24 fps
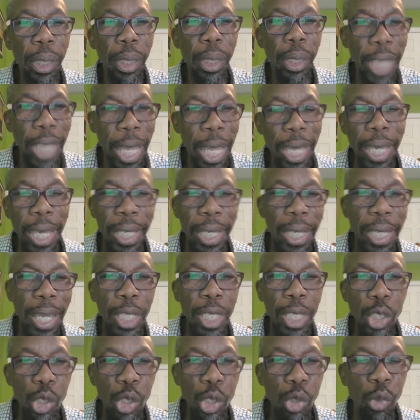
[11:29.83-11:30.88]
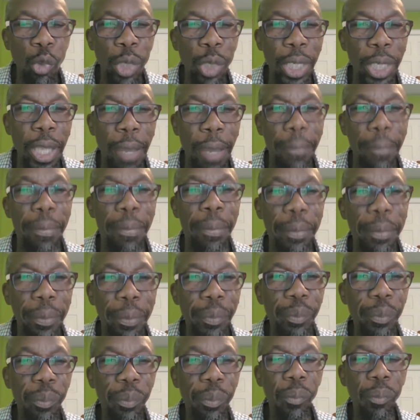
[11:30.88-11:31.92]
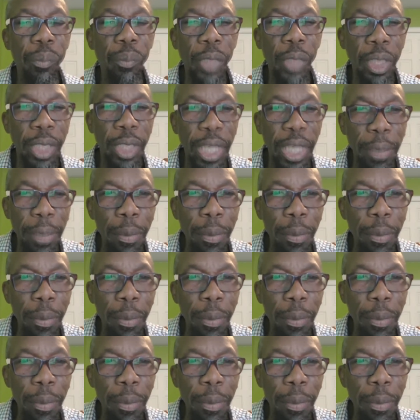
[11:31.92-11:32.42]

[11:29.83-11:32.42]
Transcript: Guyana and Suriname, they